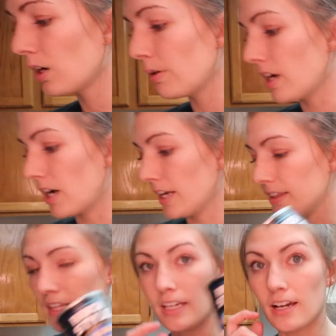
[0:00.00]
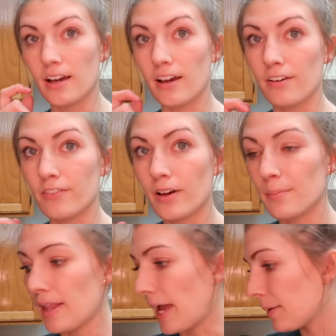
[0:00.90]
We got a thing of
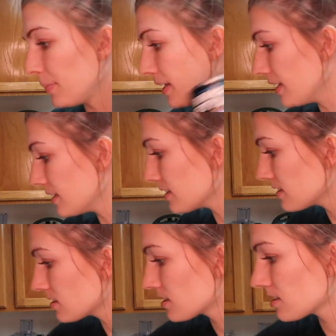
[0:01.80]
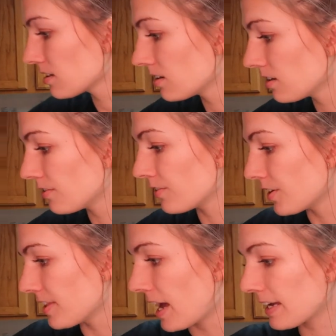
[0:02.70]
black beans
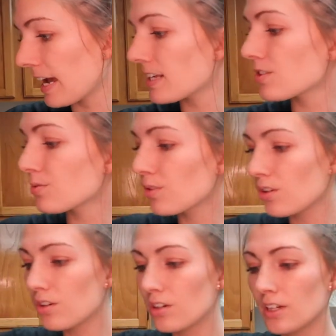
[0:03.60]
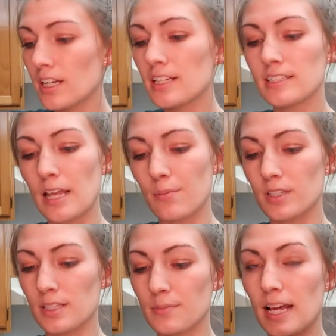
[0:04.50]
for that casserole. Same
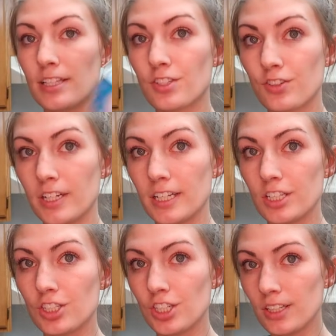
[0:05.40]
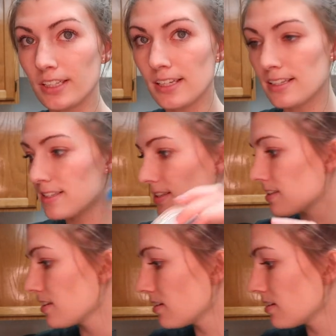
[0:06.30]
with some diced green chilies.